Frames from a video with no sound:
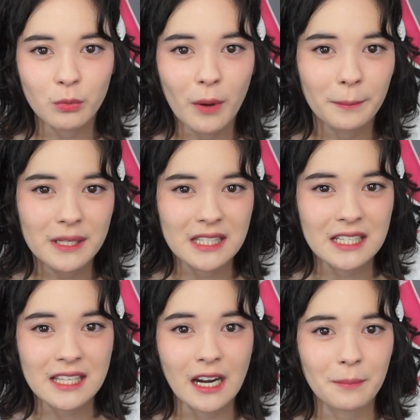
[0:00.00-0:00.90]
1 PC
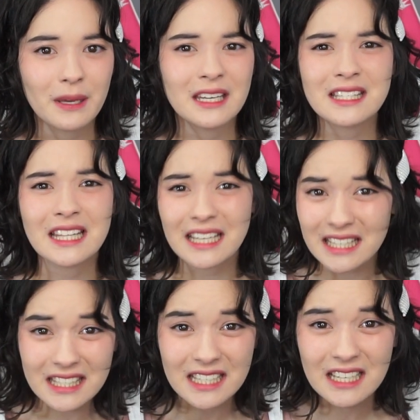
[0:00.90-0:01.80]
setup. It is the
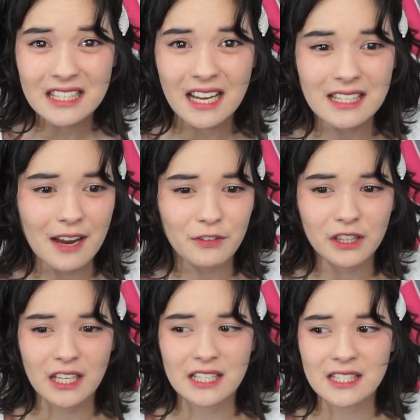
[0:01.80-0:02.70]
easiest as
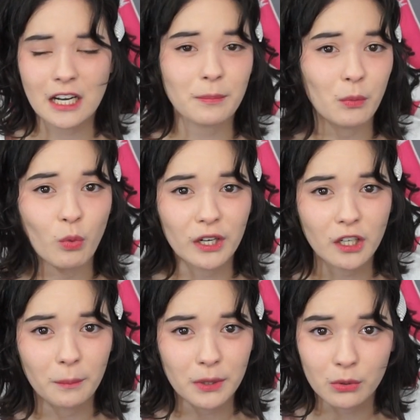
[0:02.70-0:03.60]
everything is set up in 1
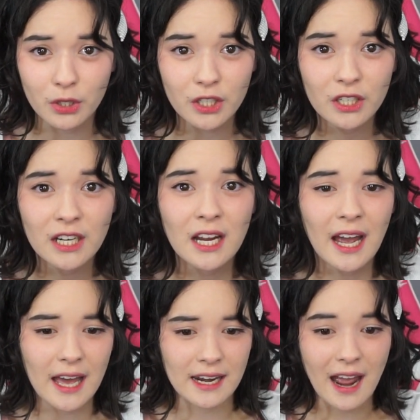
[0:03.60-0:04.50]
computer
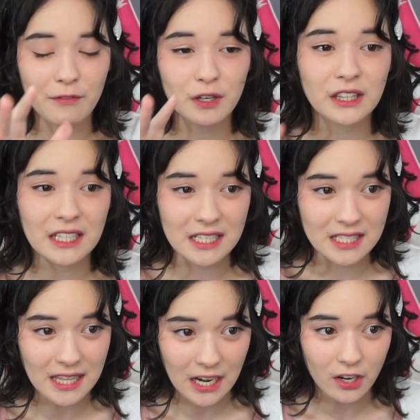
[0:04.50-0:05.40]
and everything
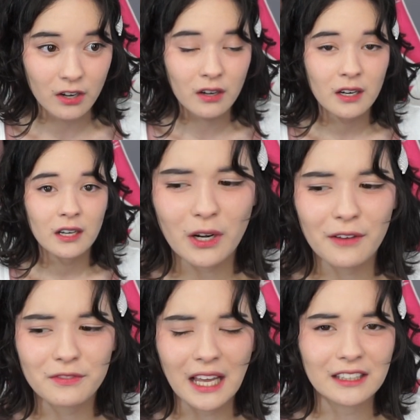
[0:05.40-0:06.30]
is there. You don't
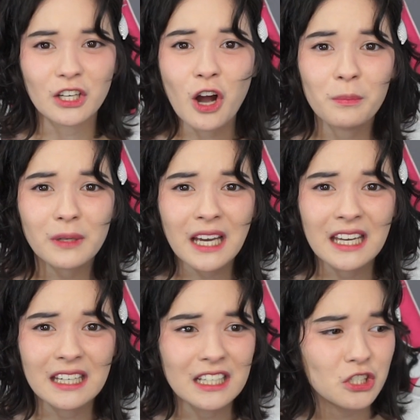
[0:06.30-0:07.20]
have like the
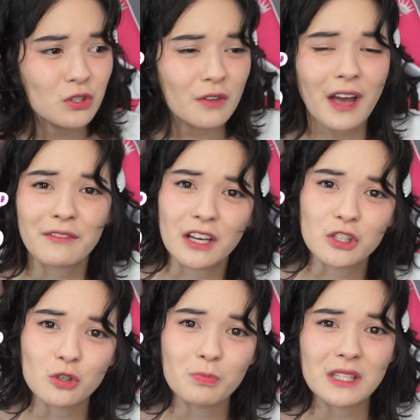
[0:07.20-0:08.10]
complicated issues of having a
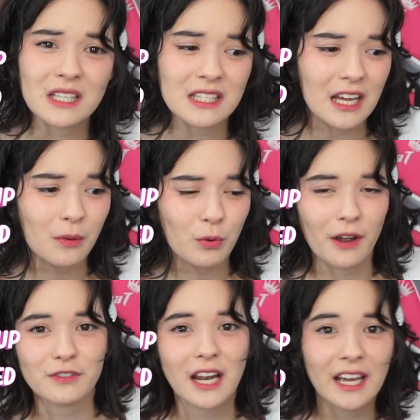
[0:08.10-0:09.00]
2 PC setup where you
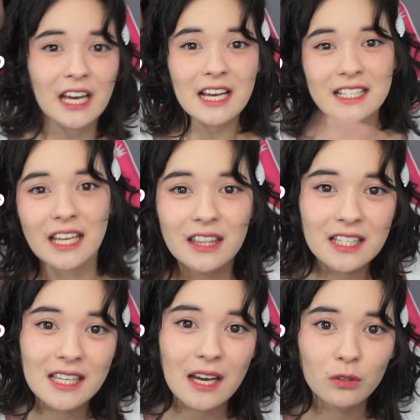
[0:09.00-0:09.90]
have to like send the
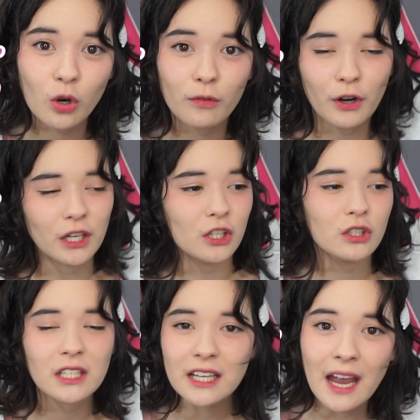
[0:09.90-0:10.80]
sound over and then you
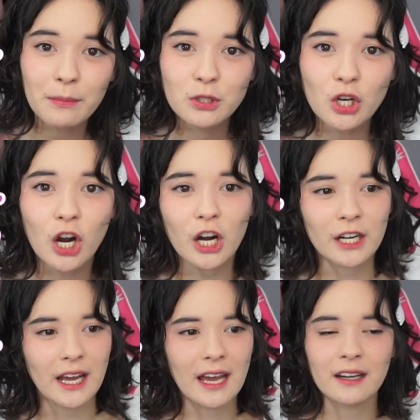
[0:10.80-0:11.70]
need a capture
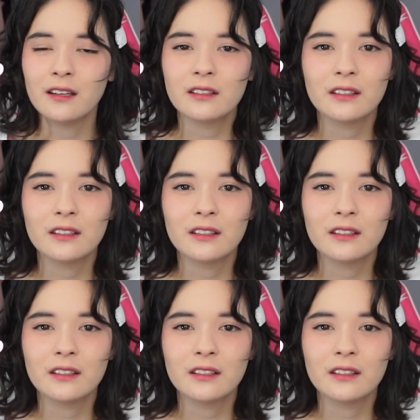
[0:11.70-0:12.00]
card and